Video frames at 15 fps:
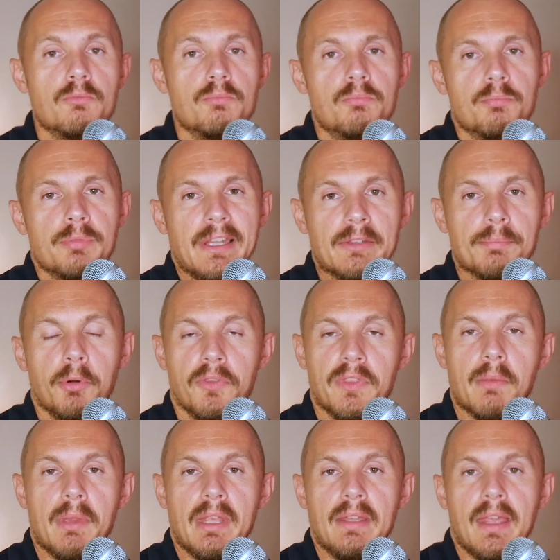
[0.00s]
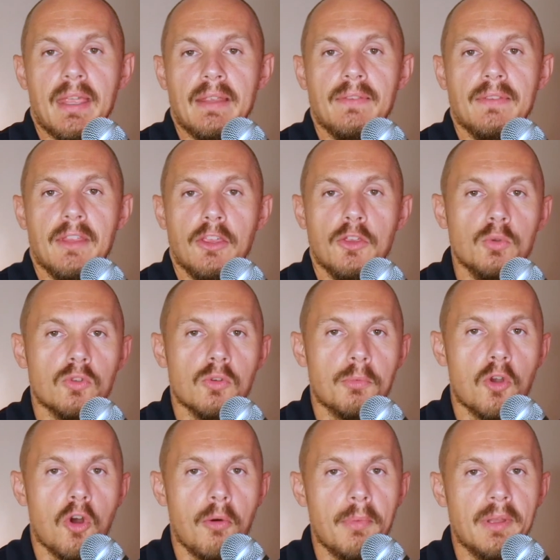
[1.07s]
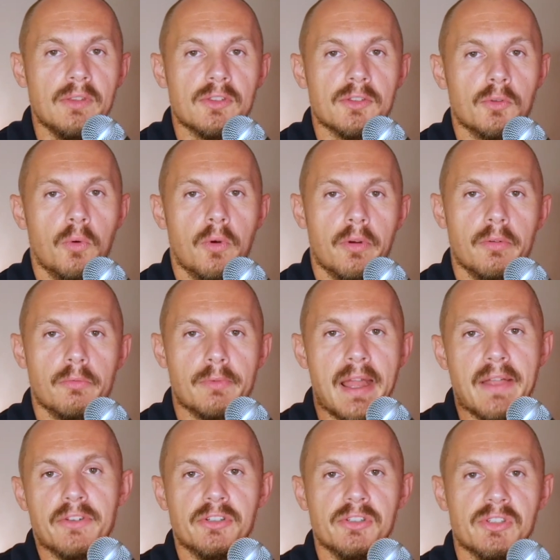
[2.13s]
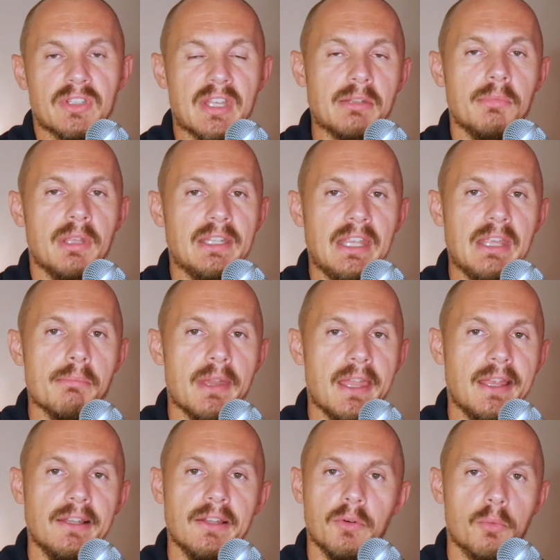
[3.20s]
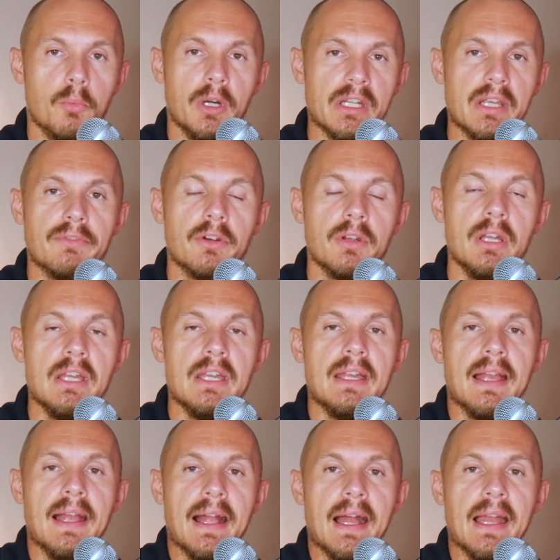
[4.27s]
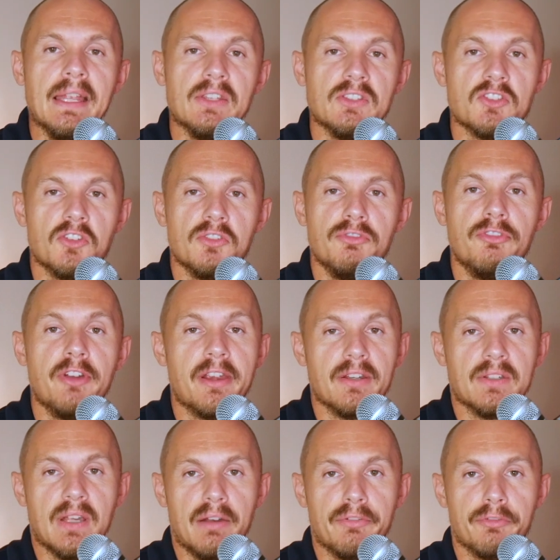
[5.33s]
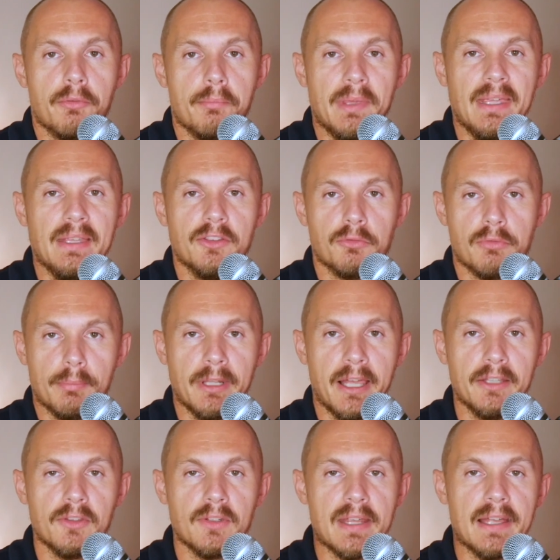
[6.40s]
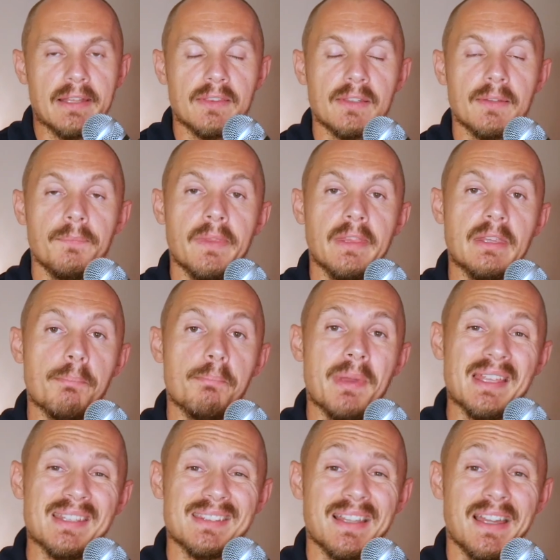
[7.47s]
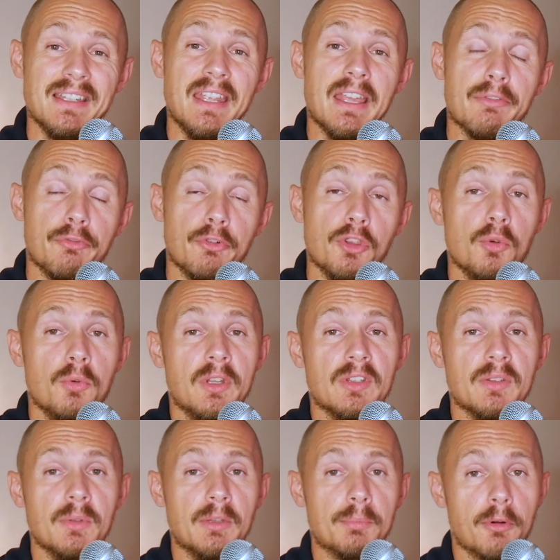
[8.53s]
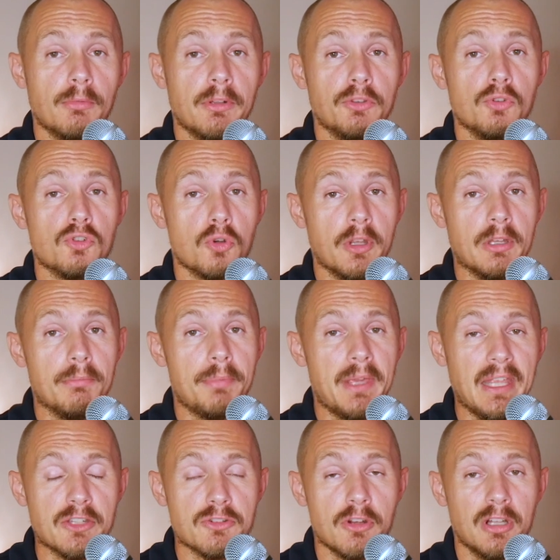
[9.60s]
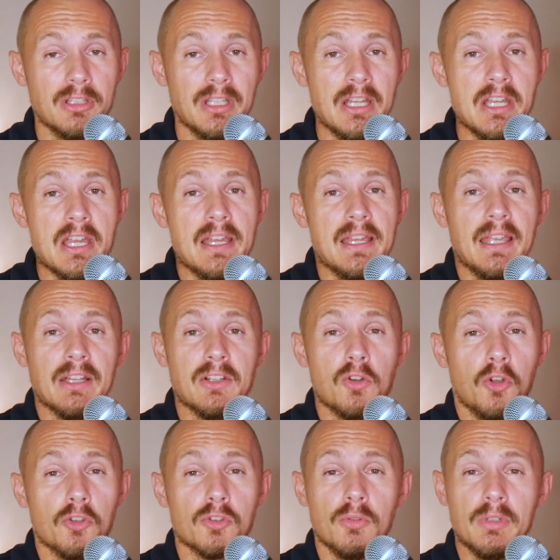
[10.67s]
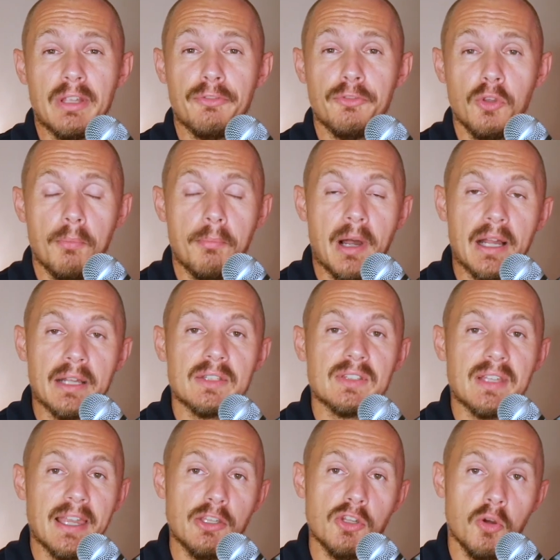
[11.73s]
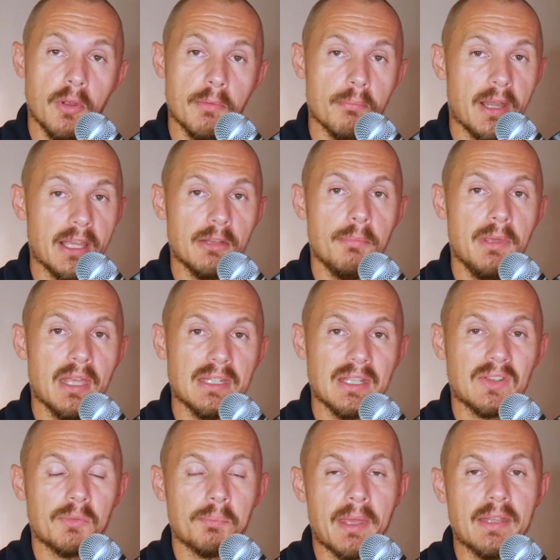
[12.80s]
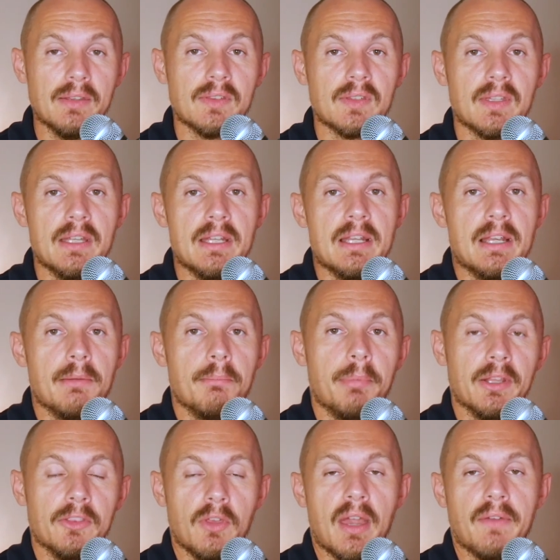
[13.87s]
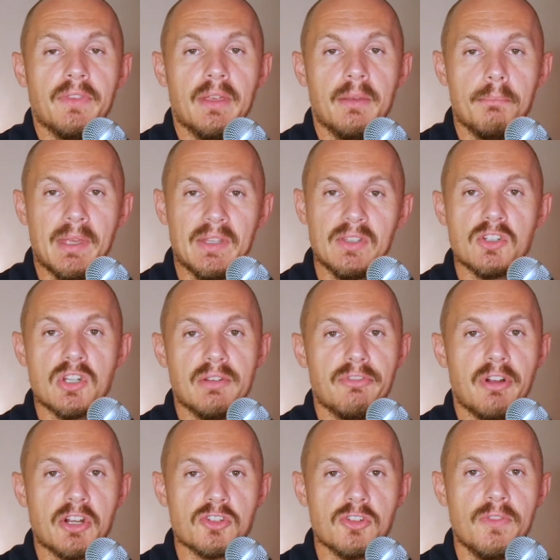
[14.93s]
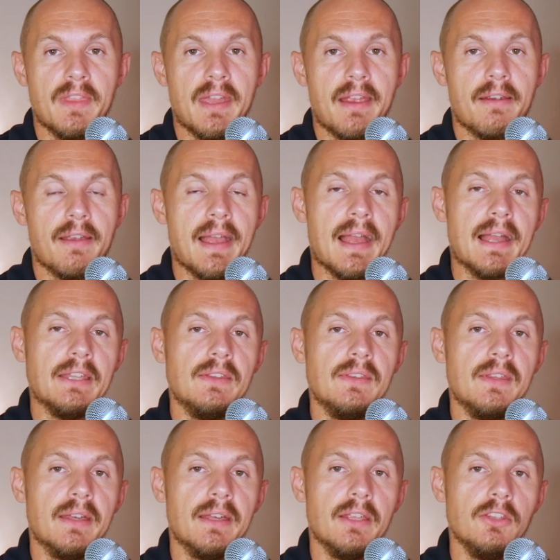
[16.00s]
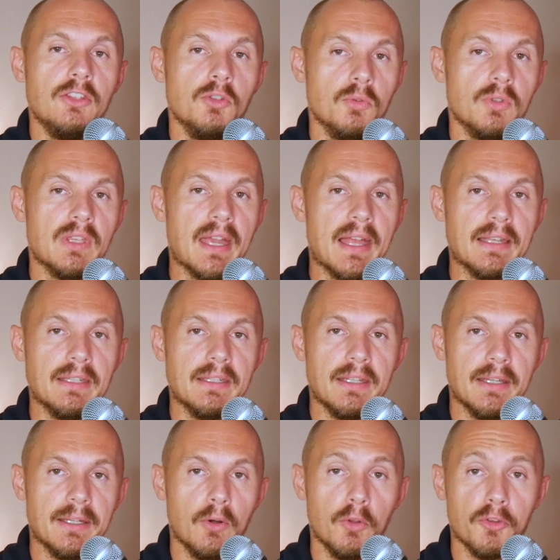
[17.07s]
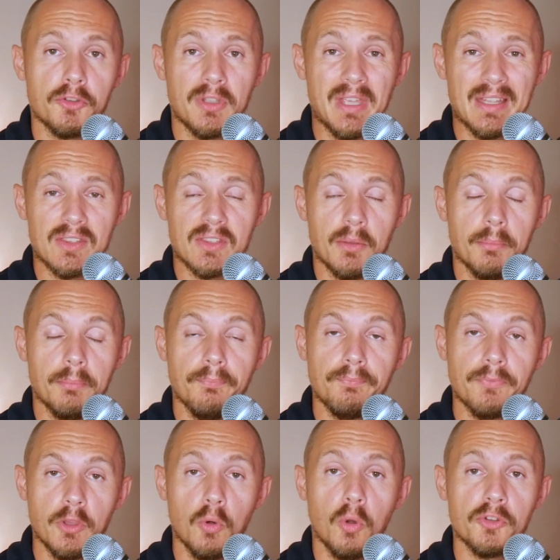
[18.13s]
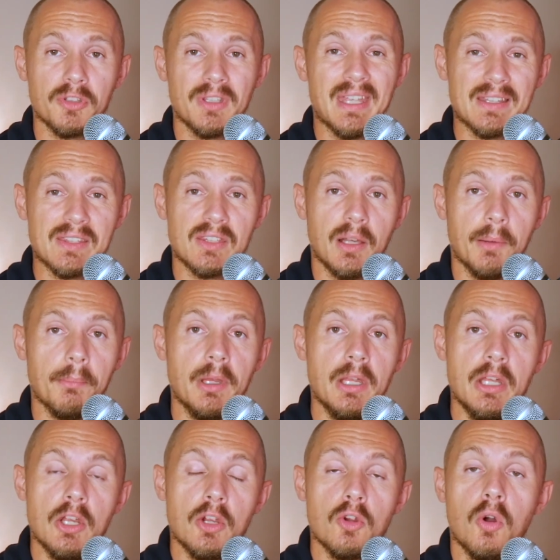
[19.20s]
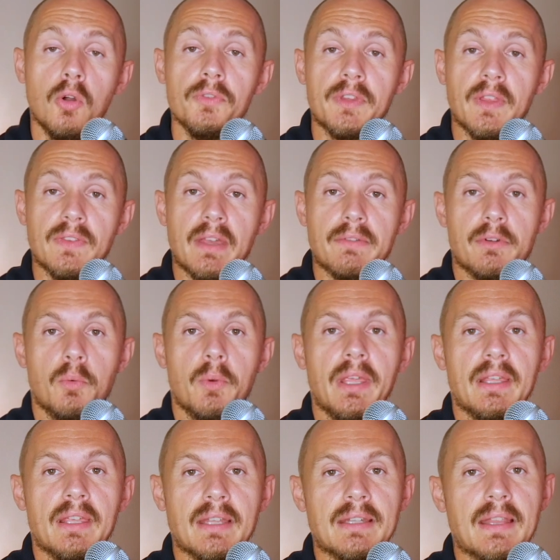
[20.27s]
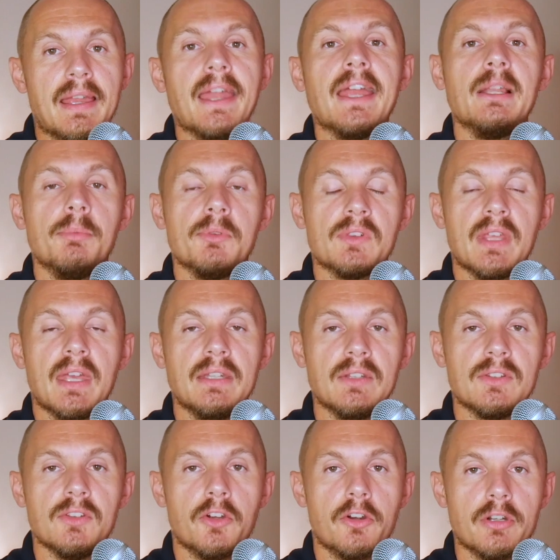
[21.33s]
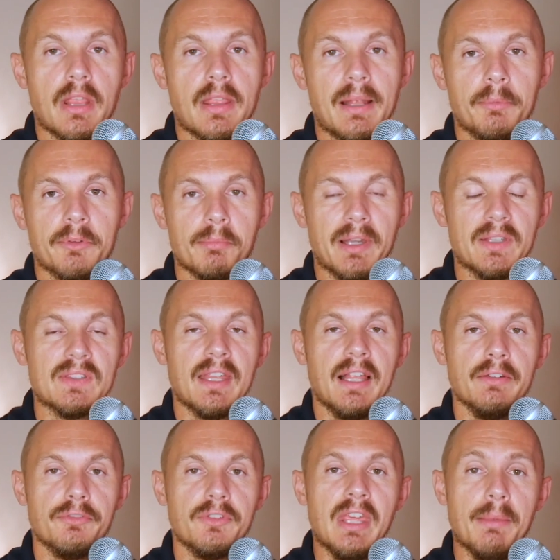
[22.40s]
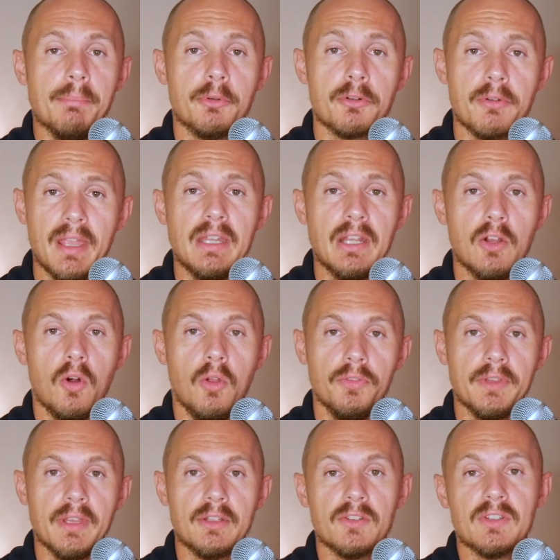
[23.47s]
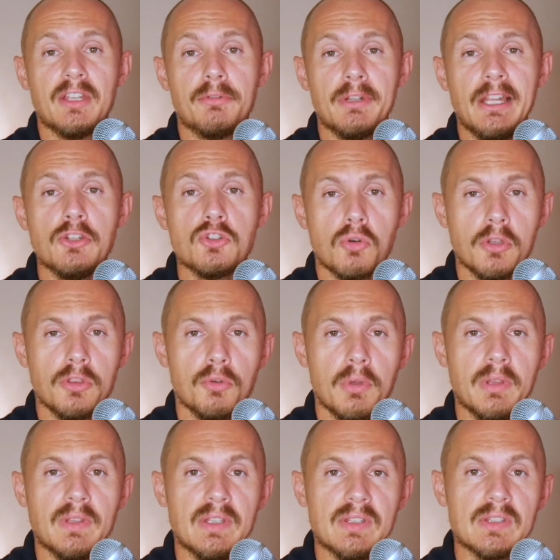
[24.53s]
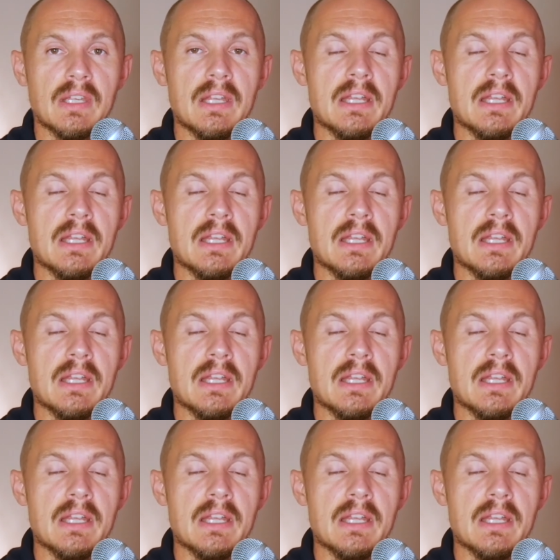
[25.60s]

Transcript: please put them in the YouTube comments, or rather send me an email or whatever. It's just very tough for me to reply to that. The best idea for you is probably to join Patreon. It costs only a few bucks. I know it might be an expense, but you have the messaging function there, and you can also get some content every week, and that helps Tennisnerd and helps myself keep creating content, because I really enjoy doing this,